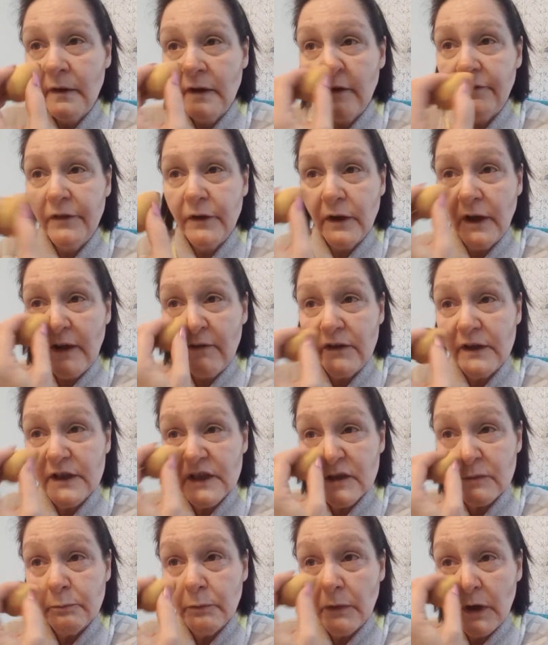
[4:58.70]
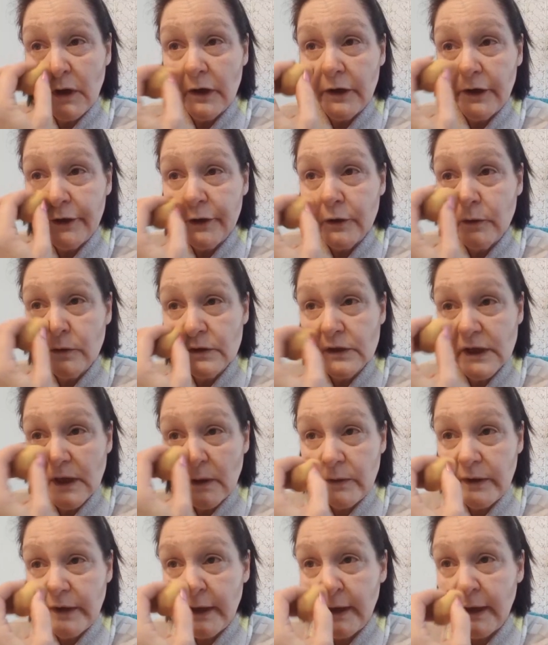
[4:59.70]
If you have a smaller nose, I
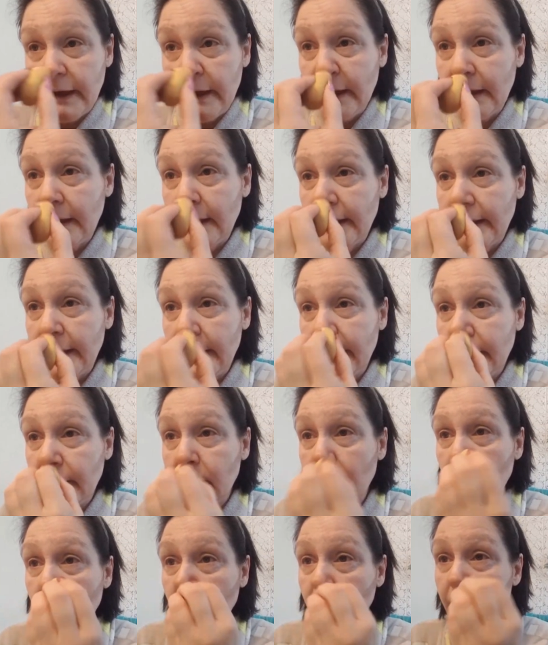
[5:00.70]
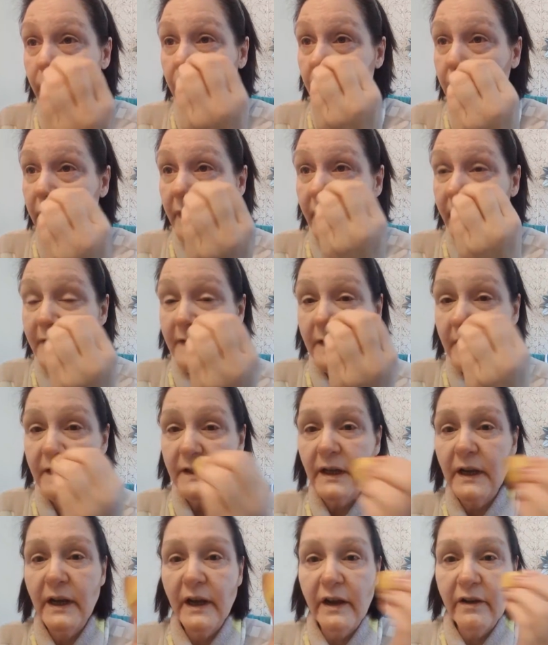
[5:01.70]
would highlight it, but
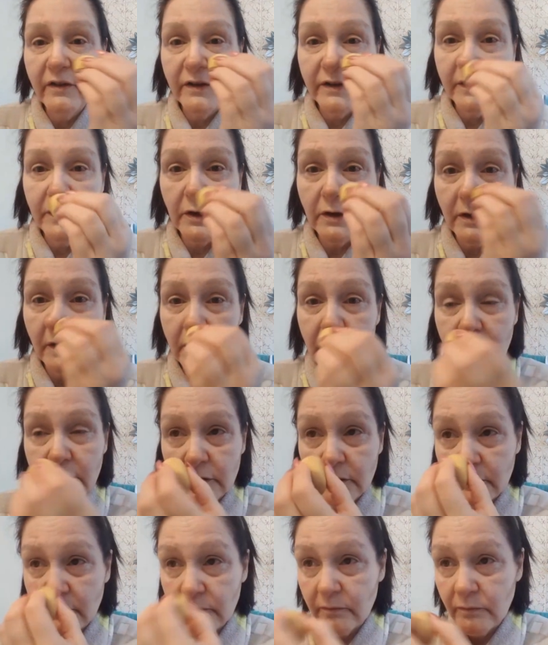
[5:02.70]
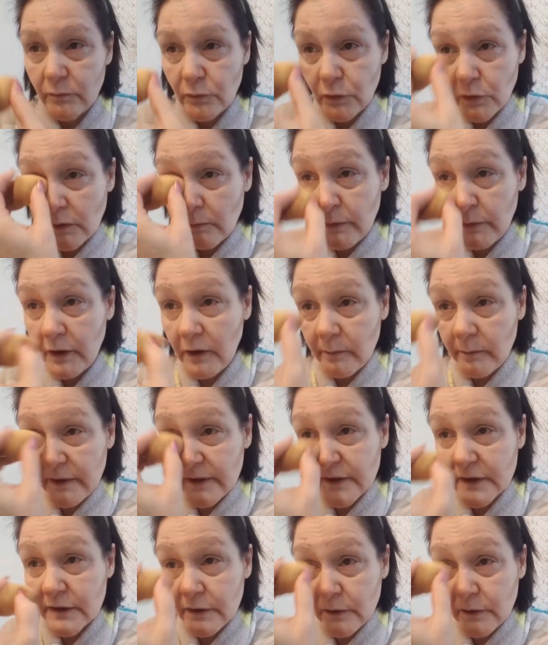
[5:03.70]
since I have a darker, more bulbous